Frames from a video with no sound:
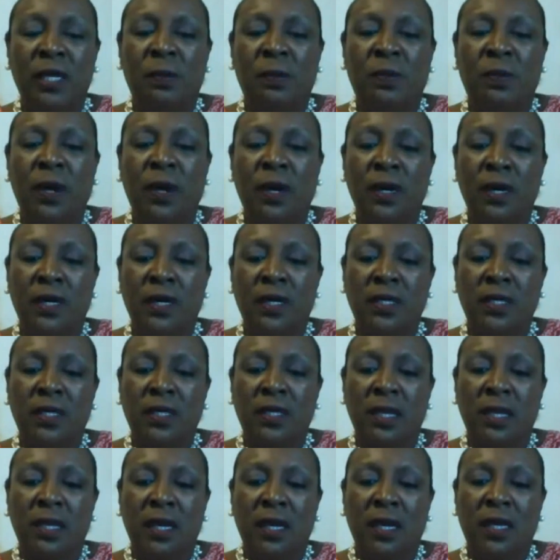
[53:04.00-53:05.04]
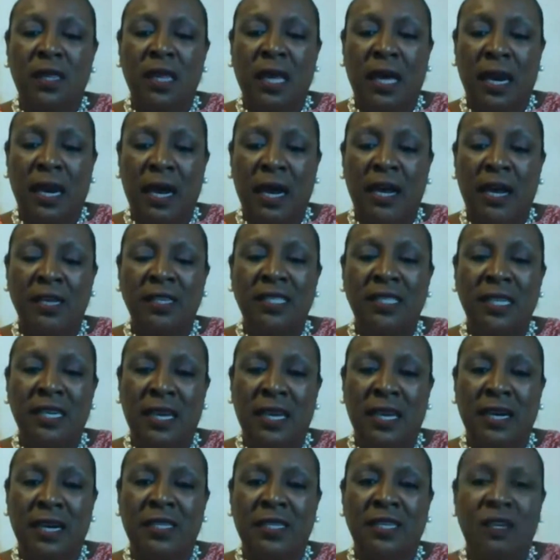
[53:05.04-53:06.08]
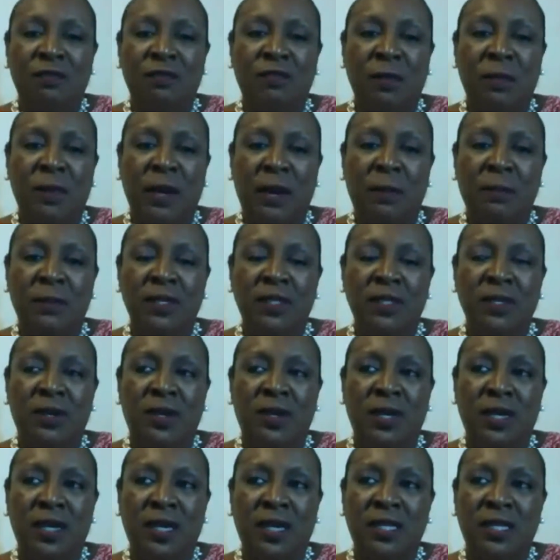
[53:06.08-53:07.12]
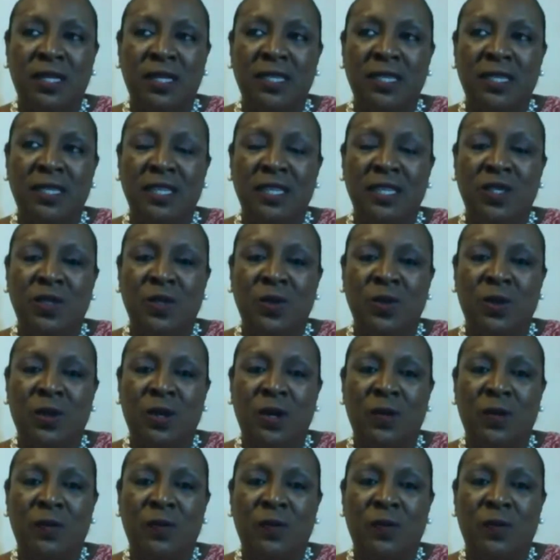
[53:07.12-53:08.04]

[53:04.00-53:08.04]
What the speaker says: the products that I selected from Amazon into that store.